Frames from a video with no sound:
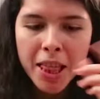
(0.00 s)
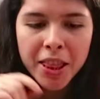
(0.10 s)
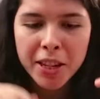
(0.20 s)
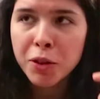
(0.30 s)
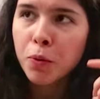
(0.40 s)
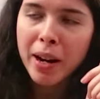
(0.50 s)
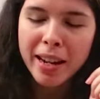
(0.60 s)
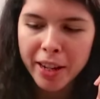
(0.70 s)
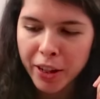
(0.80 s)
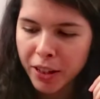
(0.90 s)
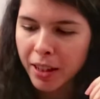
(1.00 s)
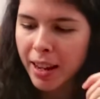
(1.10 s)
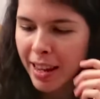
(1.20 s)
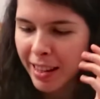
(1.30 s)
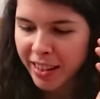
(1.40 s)
This right here
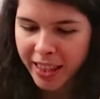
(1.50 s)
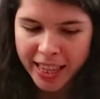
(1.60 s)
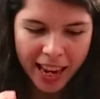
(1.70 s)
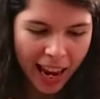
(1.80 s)
is the